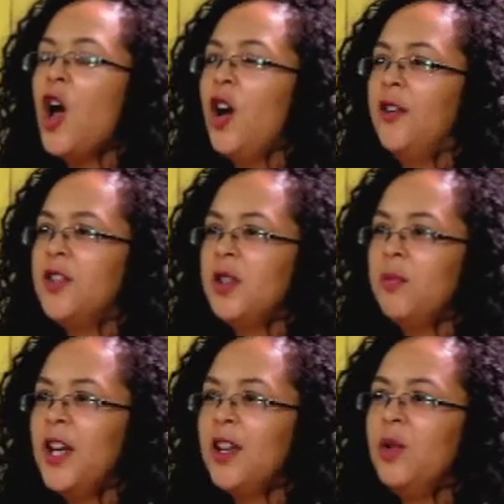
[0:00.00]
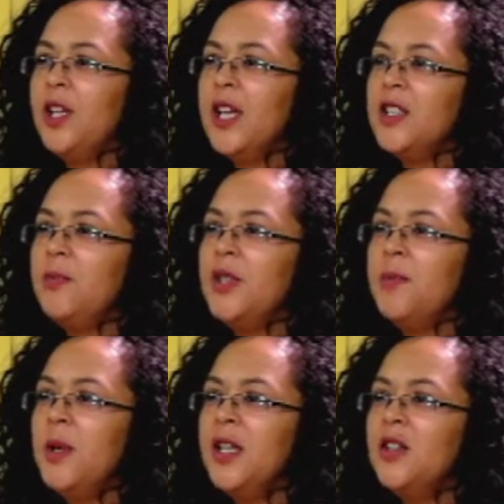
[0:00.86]
After the break, we're going to be
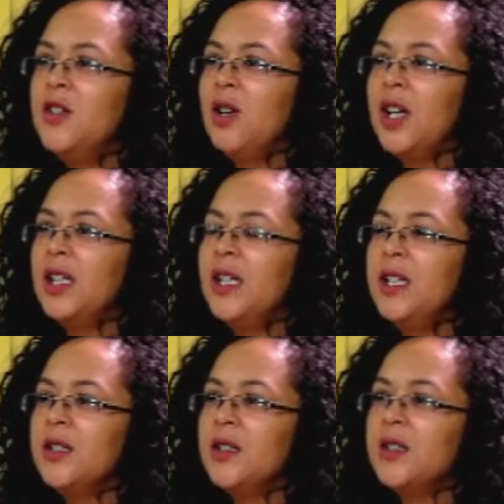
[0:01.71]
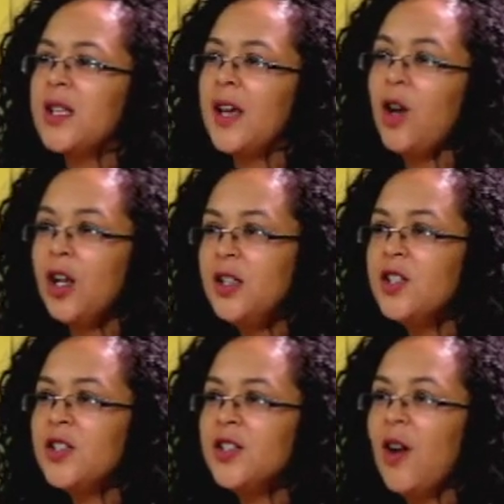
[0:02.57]
speaking to a clinical
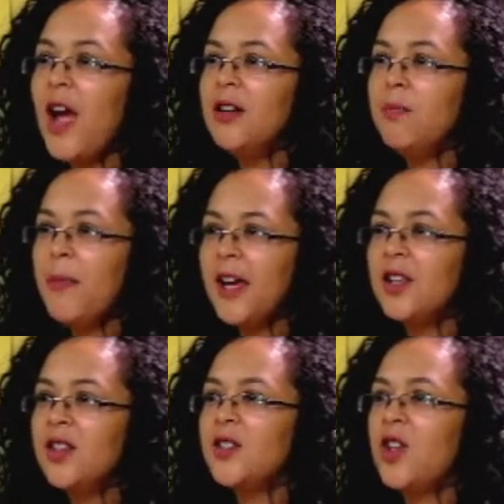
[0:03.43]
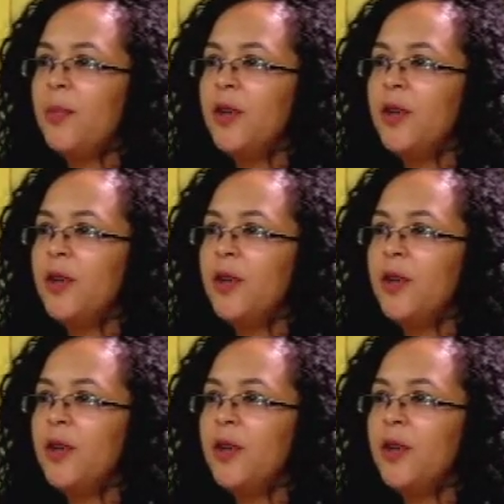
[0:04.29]
psychologist to unpack this topic